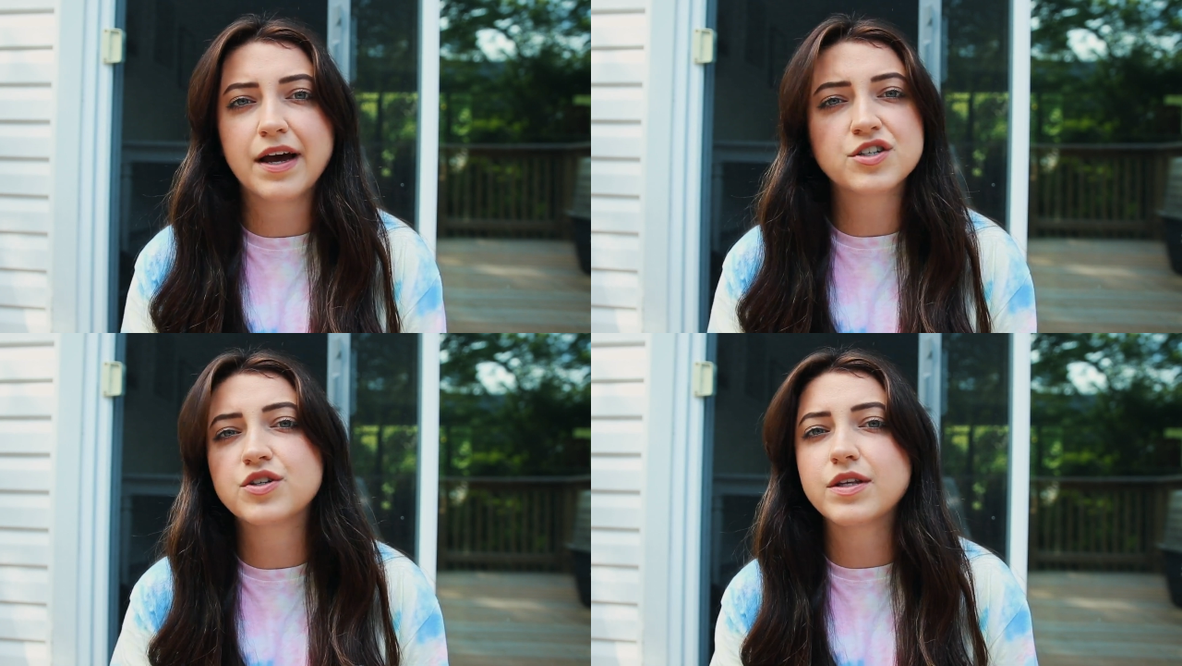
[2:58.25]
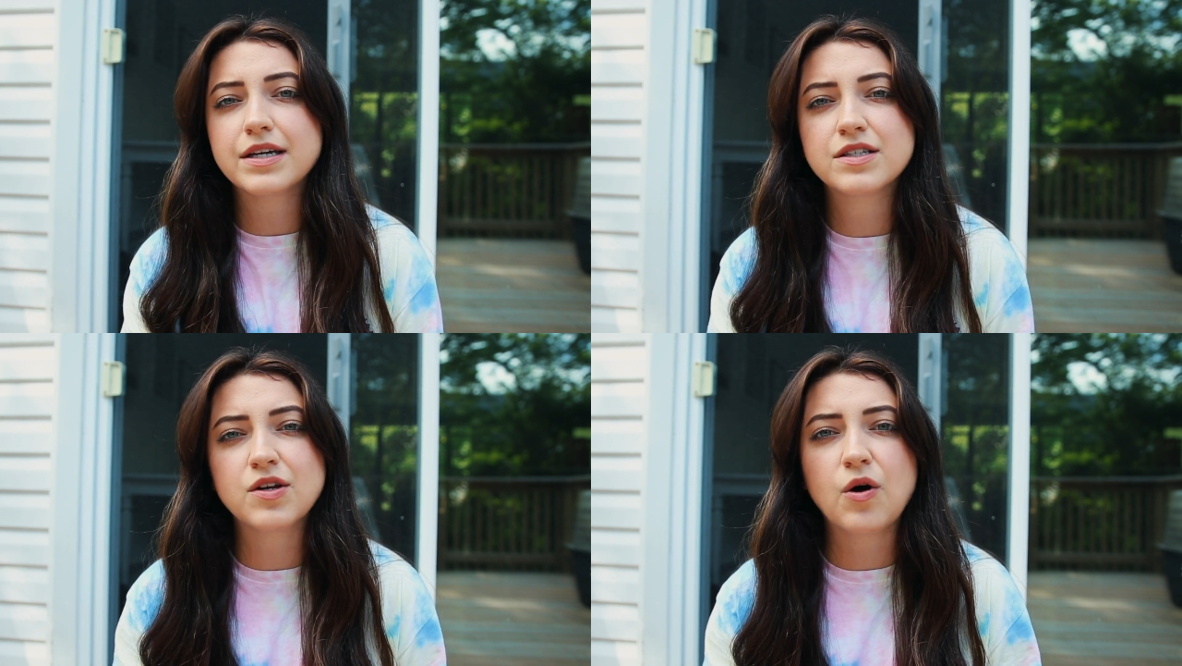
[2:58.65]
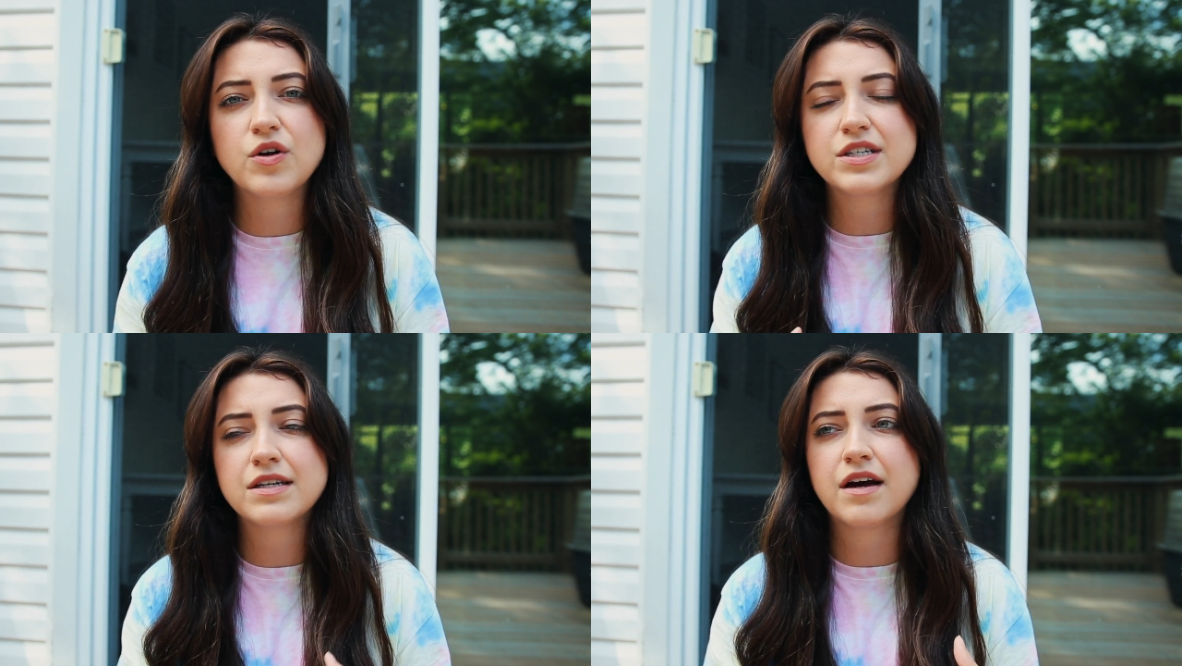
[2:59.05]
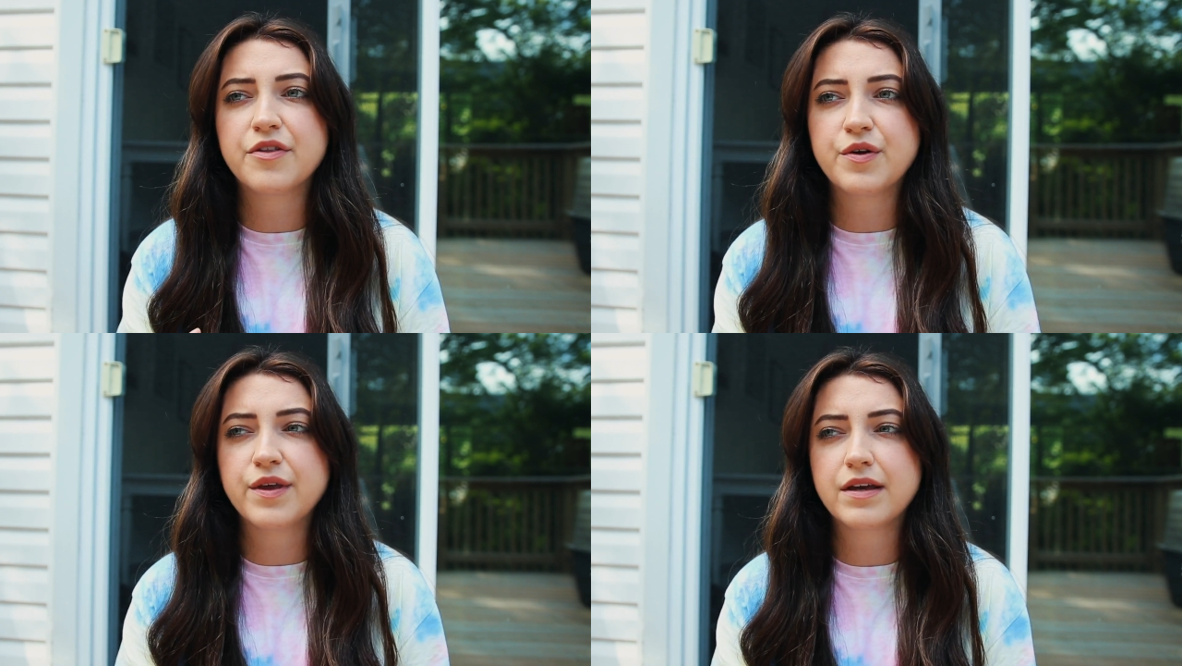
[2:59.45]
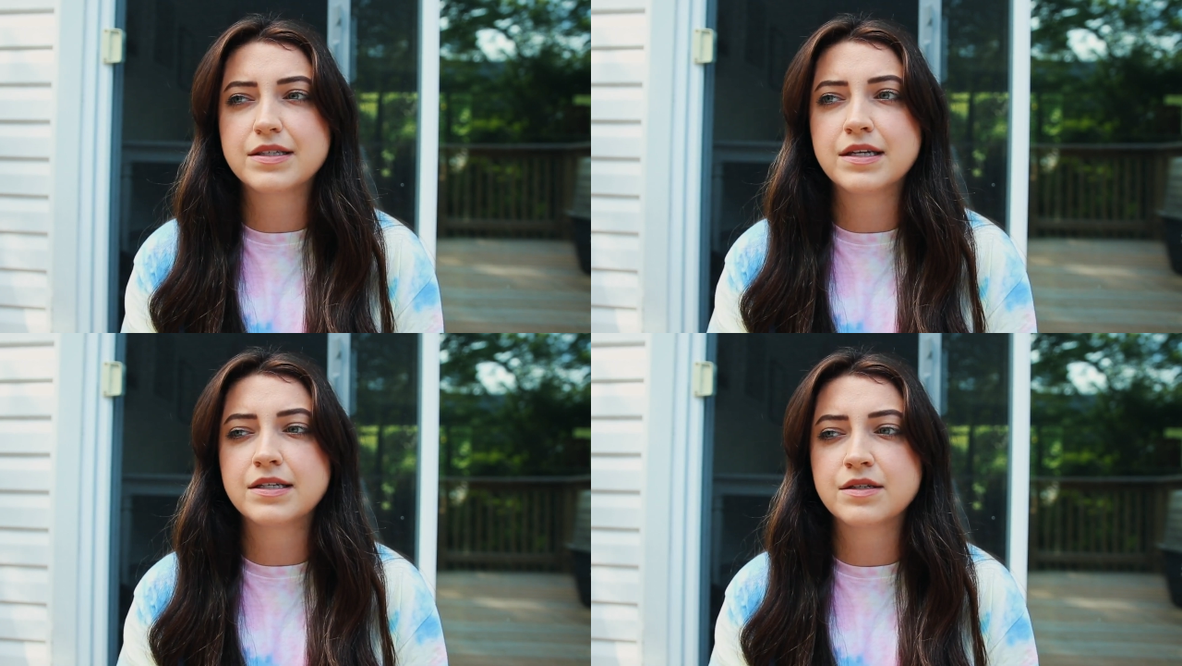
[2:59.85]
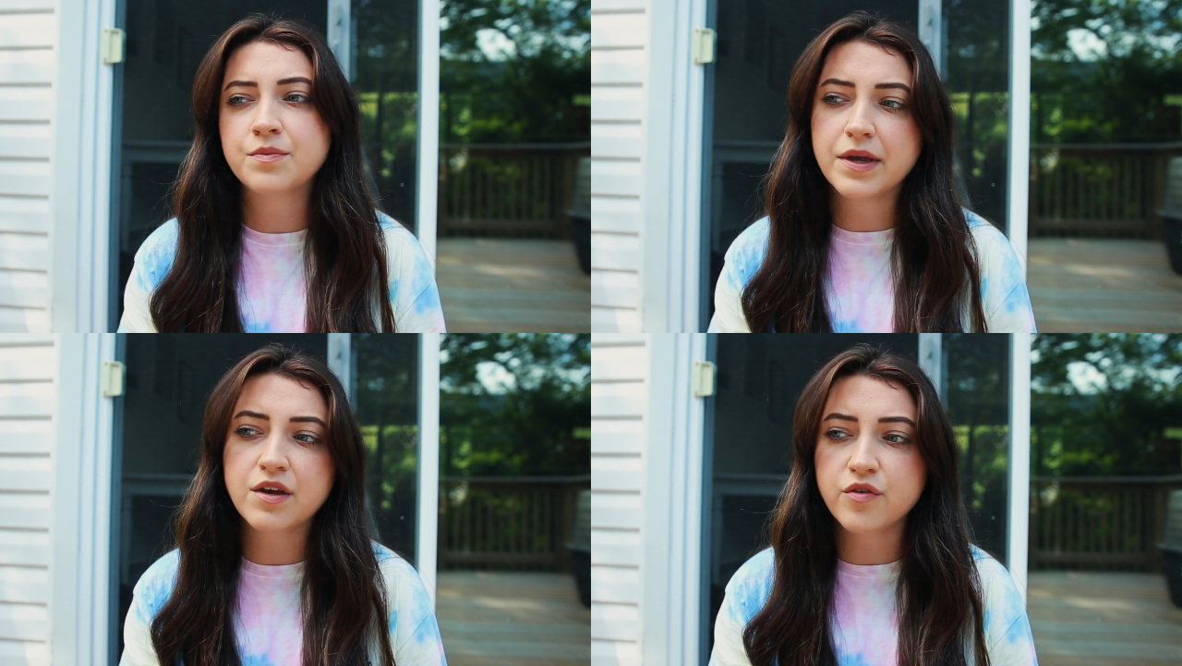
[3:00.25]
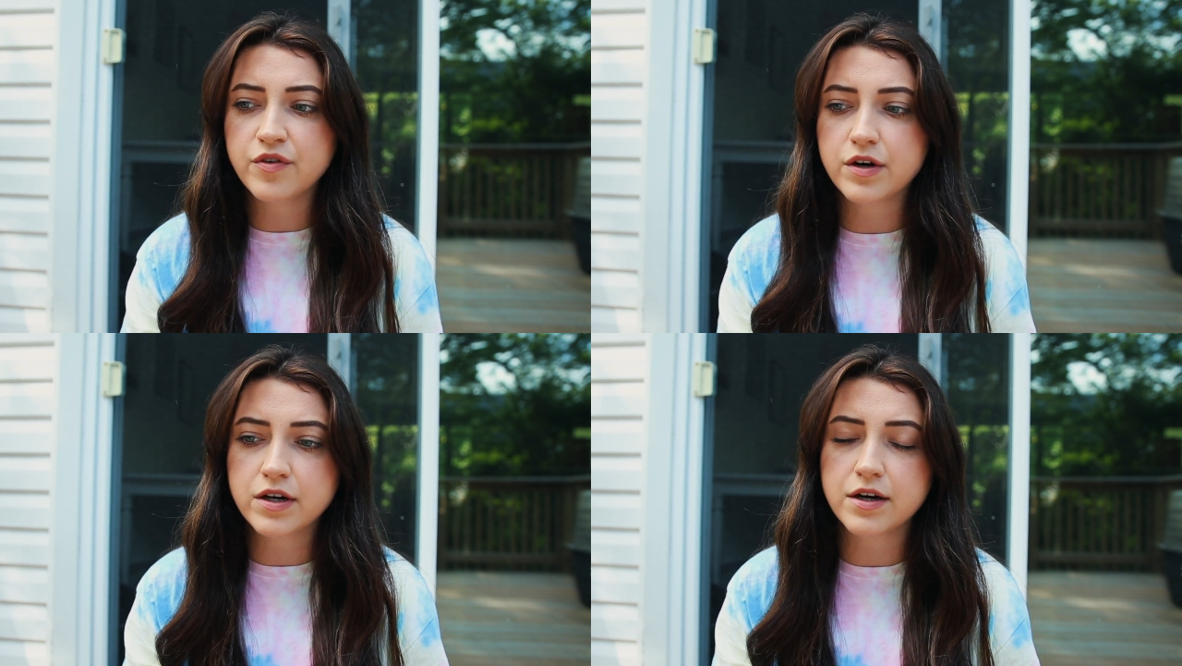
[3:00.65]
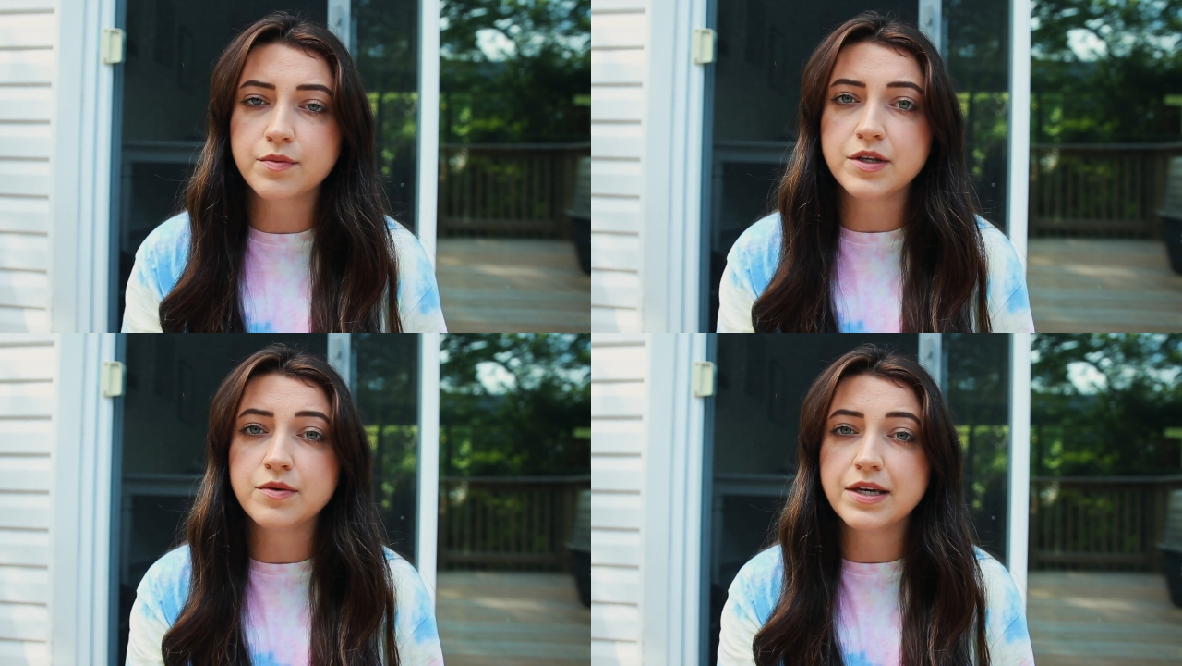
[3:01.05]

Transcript: extra like salt and other things that doesn't make you feel good when you